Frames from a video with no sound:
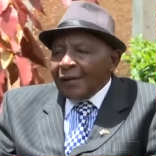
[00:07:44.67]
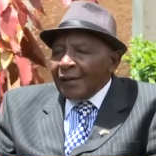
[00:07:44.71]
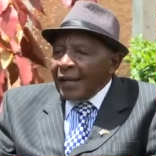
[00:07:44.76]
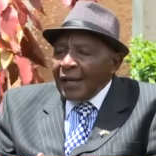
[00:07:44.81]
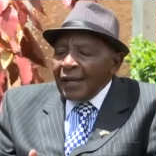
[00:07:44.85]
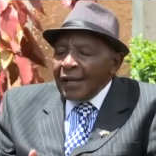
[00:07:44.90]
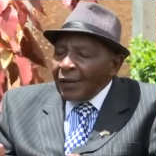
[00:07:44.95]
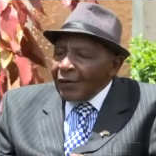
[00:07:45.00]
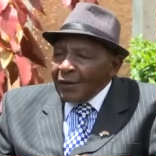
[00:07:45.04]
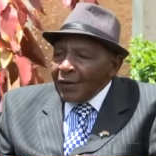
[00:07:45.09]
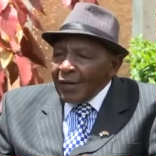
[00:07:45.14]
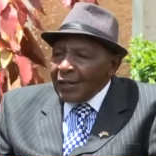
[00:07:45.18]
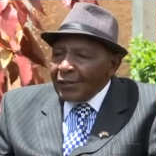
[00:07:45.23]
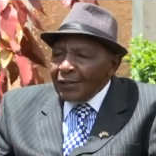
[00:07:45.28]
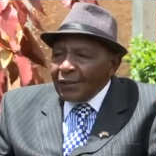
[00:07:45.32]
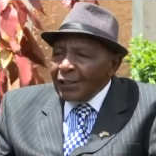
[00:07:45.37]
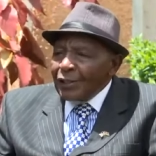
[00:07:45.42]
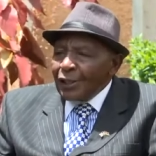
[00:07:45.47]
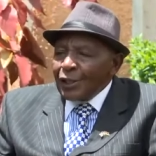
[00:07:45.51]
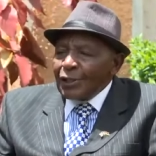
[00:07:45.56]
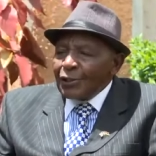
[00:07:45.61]
the
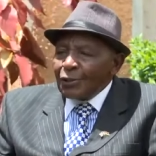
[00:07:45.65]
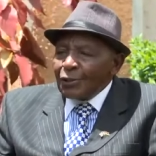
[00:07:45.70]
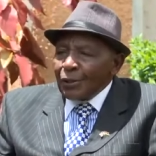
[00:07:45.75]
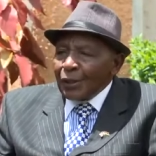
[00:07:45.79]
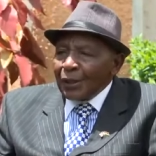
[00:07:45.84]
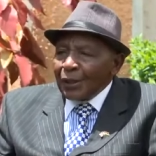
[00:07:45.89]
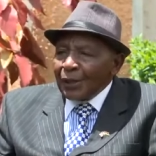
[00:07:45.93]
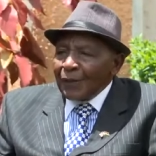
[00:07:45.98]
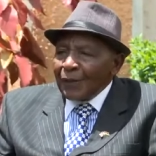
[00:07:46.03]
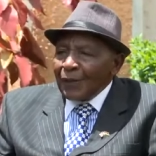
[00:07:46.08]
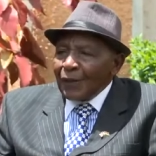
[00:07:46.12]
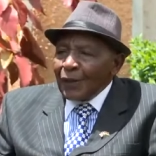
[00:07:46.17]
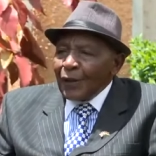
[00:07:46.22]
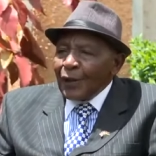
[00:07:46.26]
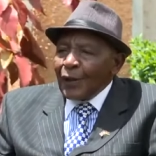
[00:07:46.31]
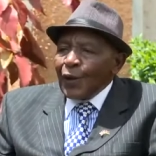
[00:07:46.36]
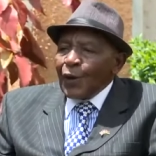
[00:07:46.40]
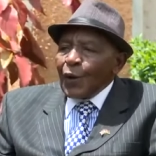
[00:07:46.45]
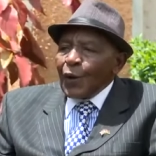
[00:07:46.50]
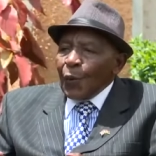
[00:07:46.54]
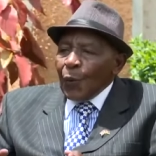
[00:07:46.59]
rest is history.
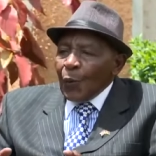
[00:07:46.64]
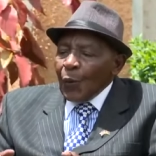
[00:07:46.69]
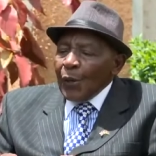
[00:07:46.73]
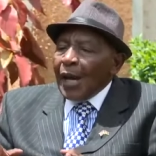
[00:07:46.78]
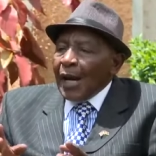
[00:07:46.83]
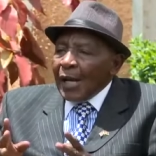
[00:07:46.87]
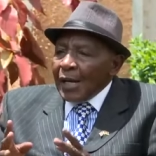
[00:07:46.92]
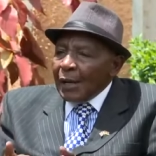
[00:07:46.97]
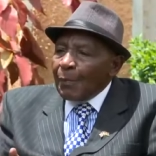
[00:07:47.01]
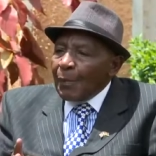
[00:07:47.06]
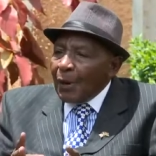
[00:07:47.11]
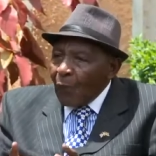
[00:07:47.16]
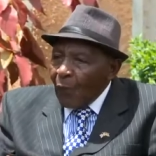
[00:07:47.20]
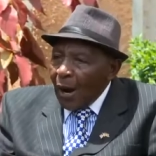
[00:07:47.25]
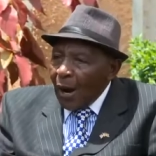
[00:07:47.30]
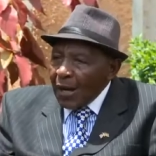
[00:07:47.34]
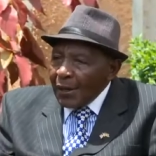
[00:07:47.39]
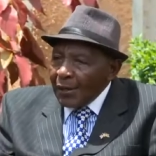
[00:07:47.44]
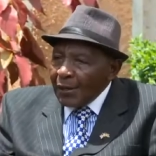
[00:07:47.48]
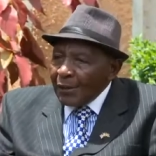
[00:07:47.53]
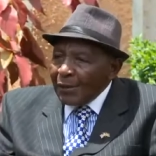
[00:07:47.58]
We are number
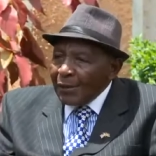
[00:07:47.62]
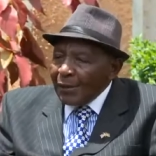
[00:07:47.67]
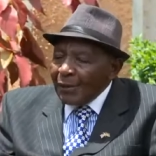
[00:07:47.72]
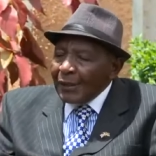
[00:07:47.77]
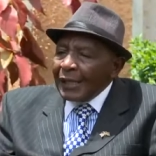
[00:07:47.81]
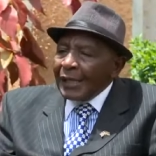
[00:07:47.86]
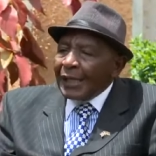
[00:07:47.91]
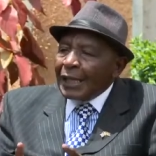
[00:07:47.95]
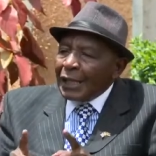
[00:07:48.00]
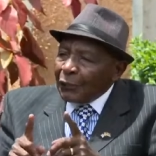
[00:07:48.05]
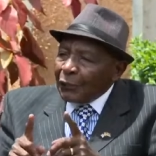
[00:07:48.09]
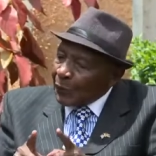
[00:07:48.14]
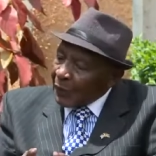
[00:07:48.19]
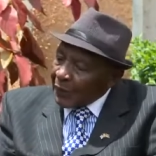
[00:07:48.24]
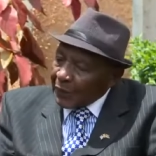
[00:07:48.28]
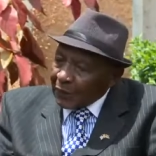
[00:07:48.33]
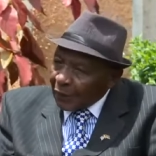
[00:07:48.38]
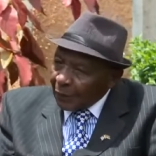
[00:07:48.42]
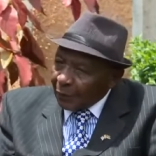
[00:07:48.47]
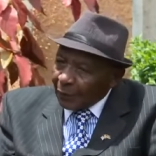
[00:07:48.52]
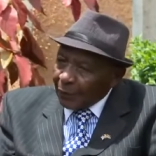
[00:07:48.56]
one in
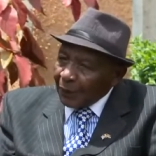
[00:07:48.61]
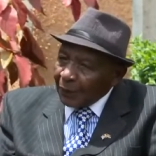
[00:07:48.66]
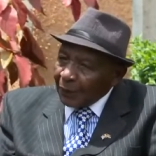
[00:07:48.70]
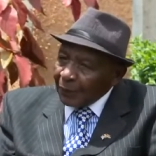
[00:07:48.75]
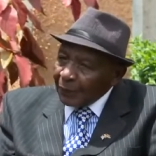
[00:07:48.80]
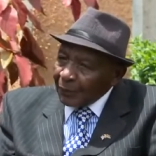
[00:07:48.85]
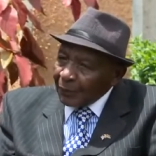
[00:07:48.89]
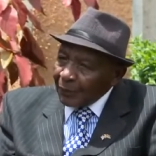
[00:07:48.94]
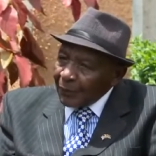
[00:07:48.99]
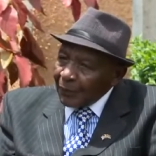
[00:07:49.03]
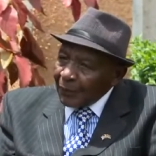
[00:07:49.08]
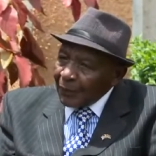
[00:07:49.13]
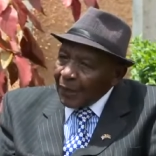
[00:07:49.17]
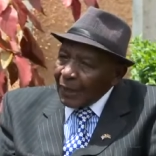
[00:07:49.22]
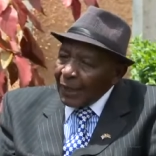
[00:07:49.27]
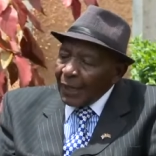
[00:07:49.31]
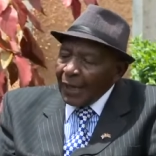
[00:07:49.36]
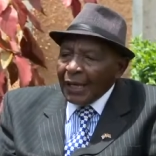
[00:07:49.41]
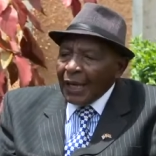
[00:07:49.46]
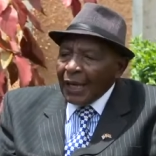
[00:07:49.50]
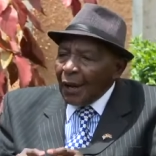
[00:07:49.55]
peacekeeping.
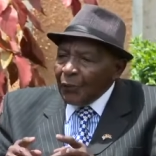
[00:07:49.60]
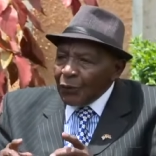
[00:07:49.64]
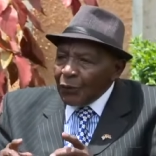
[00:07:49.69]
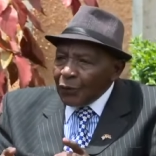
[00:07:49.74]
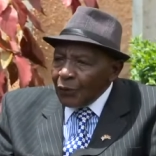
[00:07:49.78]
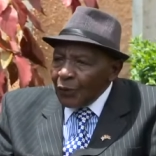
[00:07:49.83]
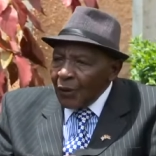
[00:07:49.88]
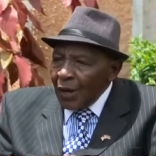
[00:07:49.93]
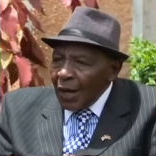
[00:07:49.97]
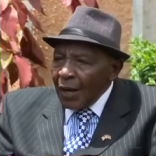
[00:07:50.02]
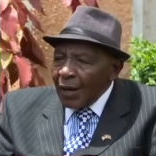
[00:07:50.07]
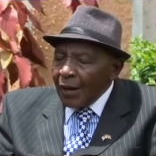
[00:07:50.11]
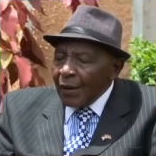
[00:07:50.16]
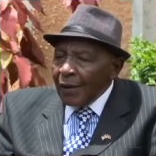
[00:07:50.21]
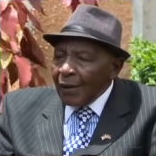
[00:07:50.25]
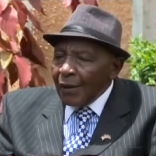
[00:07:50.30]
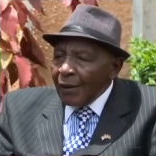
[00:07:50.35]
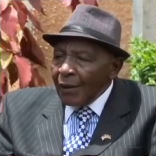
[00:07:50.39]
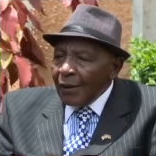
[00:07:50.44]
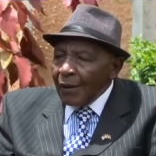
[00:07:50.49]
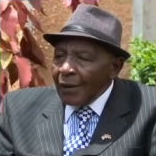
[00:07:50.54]
And I'm sure
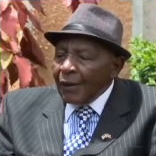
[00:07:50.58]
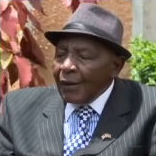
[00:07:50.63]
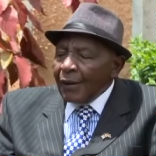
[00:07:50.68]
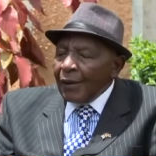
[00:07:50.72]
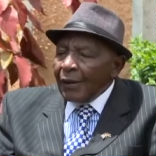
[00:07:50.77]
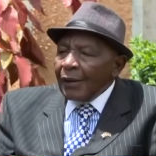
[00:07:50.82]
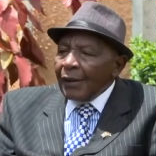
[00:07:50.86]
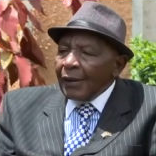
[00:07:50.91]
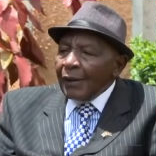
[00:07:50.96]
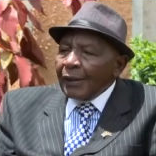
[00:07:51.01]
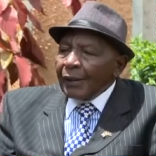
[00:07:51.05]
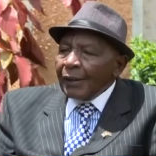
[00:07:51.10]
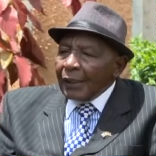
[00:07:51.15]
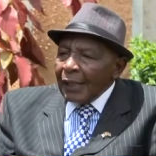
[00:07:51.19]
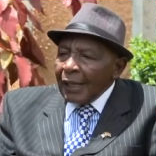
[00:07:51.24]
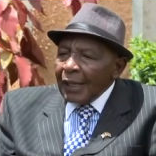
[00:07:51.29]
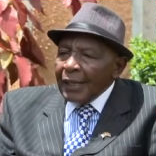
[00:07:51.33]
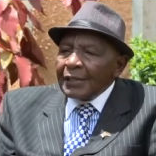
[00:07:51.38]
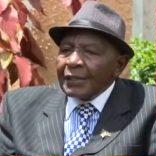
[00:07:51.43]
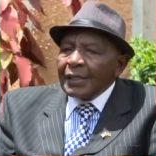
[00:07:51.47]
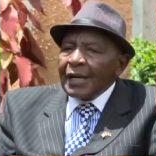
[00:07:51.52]

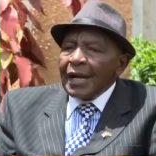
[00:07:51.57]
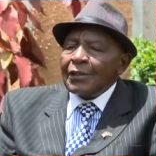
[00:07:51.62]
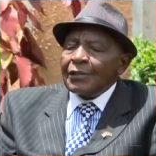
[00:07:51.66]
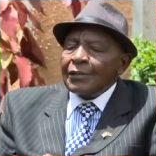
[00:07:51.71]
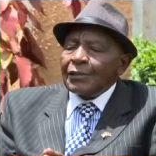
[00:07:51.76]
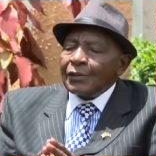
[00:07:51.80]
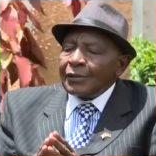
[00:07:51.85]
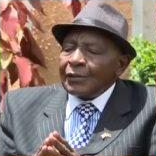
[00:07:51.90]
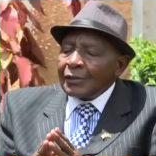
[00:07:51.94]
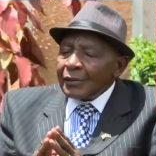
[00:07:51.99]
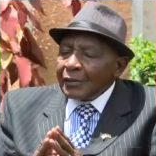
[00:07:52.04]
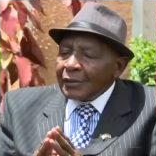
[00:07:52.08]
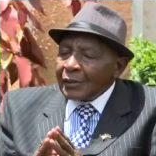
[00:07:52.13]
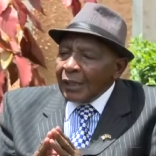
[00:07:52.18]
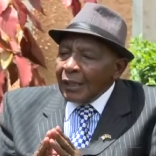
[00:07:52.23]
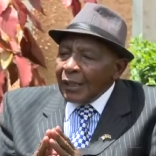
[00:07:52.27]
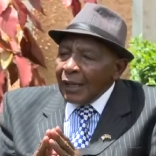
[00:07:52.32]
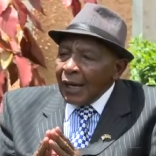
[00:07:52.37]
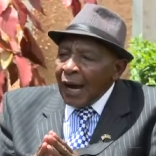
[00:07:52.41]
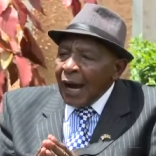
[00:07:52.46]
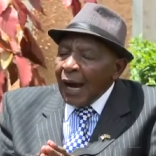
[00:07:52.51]
Kenyans
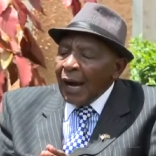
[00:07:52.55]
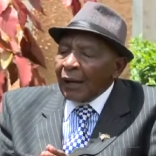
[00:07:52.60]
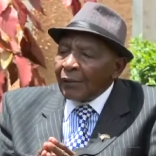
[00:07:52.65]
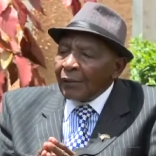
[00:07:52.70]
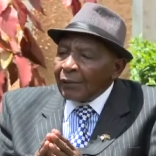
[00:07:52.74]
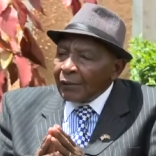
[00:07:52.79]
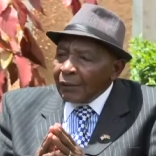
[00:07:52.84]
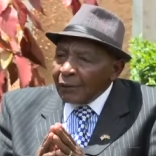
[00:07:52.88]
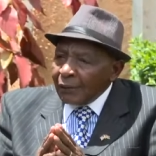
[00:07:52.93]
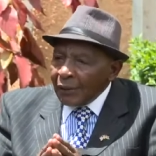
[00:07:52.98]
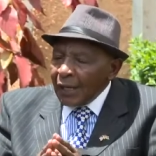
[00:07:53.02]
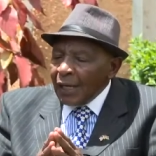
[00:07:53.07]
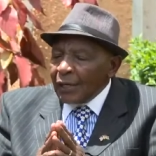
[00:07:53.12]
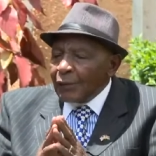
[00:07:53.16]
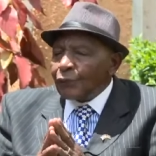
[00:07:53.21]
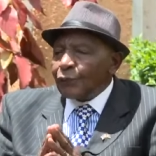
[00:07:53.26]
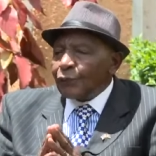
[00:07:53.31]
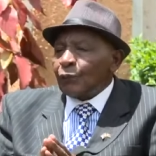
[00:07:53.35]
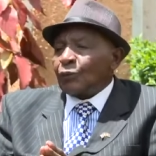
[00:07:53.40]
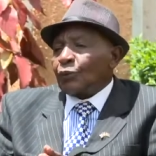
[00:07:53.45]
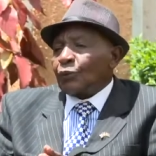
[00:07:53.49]
are
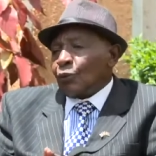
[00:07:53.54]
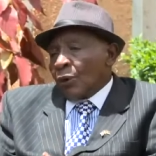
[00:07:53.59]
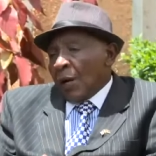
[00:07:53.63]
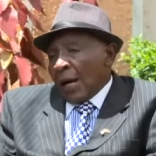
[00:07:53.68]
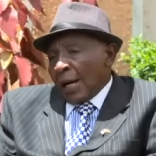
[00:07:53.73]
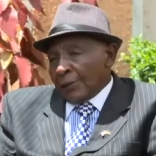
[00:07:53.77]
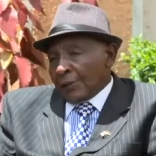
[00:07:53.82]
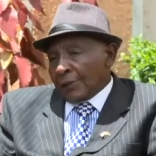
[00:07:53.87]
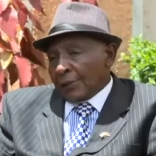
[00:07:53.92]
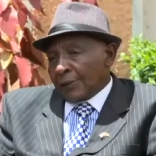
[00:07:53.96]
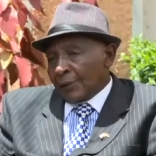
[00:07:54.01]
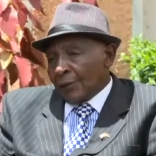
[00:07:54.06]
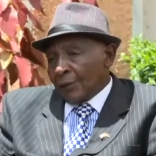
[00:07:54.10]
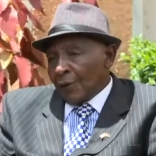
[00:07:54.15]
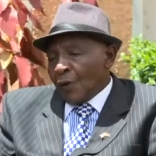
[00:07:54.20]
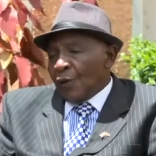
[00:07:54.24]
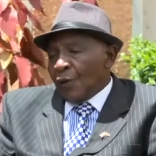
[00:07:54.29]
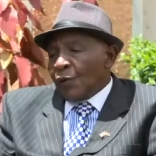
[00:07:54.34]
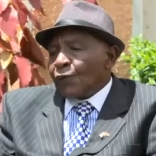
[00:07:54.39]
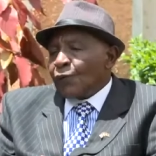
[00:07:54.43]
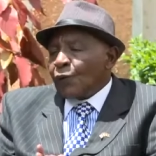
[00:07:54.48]
grateful to us
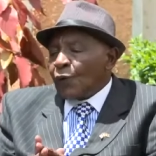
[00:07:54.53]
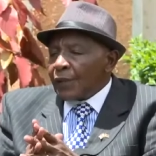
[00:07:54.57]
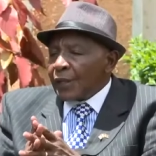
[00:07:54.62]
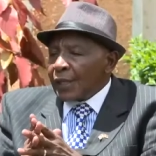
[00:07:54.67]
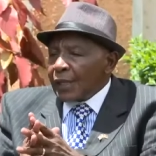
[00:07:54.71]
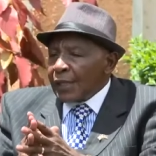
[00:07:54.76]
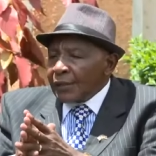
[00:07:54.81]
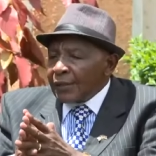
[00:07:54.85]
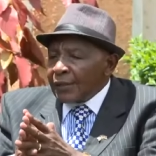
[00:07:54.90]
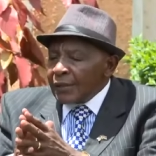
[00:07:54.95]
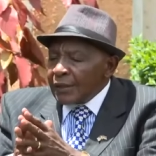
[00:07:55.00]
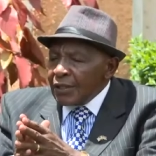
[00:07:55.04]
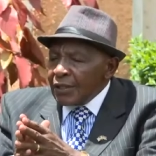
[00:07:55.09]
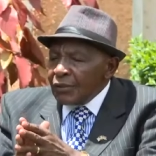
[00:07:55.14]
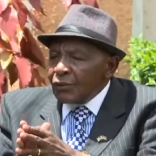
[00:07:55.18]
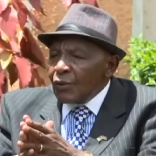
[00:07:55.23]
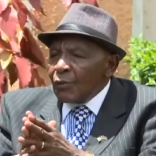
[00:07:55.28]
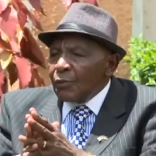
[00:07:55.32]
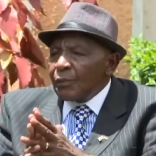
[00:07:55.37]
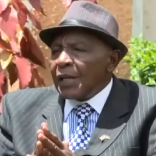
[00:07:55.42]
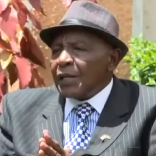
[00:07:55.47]
for the
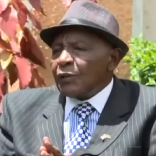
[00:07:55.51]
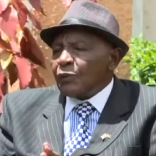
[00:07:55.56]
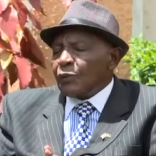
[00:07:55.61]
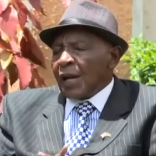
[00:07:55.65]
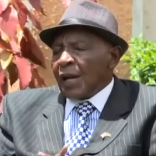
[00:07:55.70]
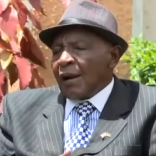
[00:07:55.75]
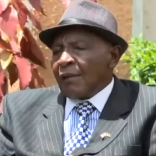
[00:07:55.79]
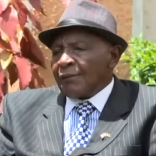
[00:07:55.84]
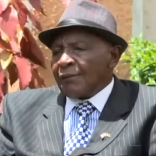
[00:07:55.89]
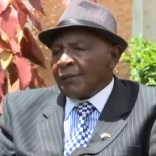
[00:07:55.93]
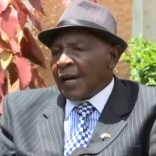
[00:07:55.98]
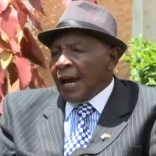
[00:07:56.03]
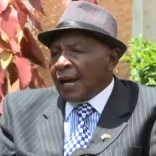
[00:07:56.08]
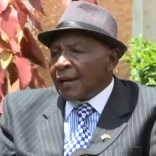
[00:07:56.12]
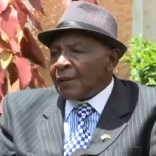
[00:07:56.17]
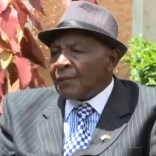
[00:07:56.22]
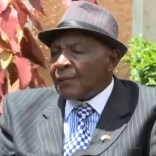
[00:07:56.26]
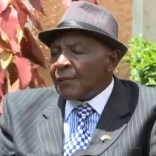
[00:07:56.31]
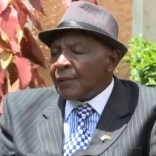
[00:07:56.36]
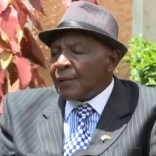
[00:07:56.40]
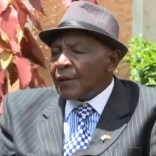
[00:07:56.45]
little bit we have
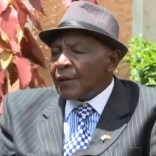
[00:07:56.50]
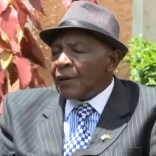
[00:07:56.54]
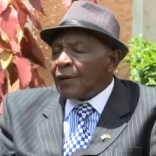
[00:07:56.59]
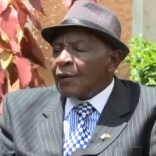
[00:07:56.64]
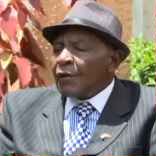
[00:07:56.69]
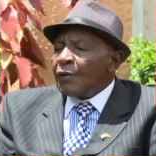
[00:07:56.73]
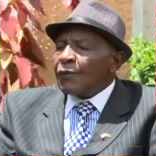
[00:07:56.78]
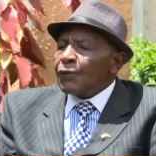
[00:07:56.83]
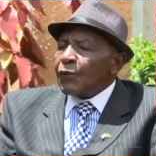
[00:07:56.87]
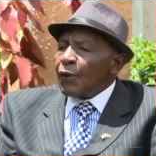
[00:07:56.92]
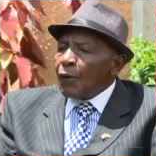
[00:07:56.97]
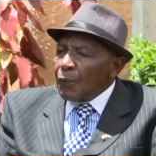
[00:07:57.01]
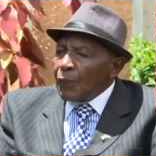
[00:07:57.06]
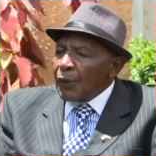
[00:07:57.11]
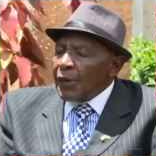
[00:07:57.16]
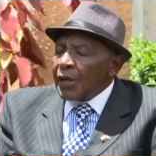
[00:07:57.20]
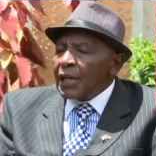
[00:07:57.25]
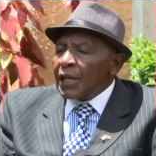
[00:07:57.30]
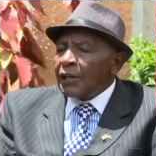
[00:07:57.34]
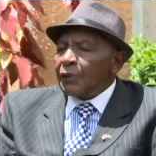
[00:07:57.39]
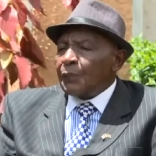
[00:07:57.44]
done for
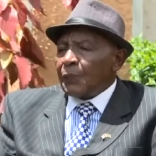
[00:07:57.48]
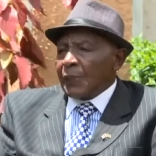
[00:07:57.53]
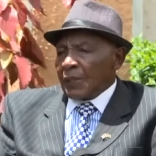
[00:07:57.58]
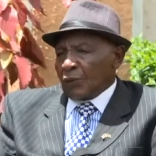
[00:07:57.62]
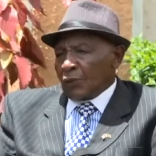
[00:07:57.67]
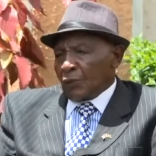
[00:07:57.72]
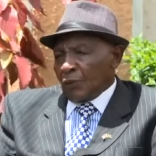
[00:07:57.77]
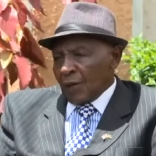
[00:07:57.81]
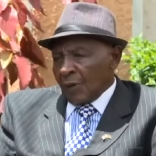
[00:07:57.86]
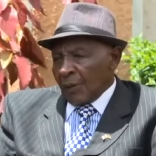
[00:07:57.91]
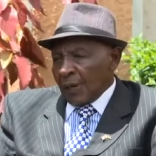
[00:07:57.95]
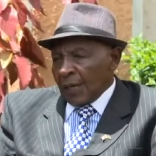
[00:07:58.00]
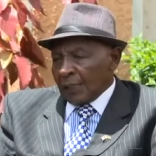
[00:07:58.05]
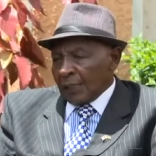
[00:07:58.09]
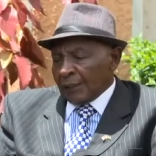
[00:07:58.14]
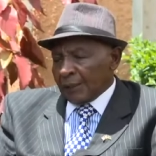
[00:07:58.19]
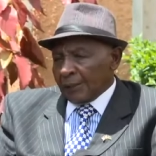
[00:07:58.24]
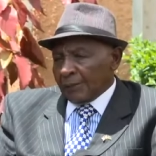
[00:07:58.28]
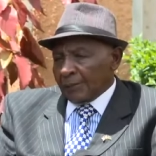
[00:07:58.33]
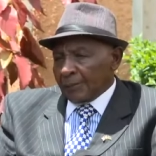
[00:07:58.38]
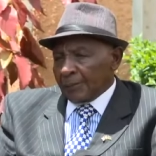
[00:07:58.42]
bringing peace to the world.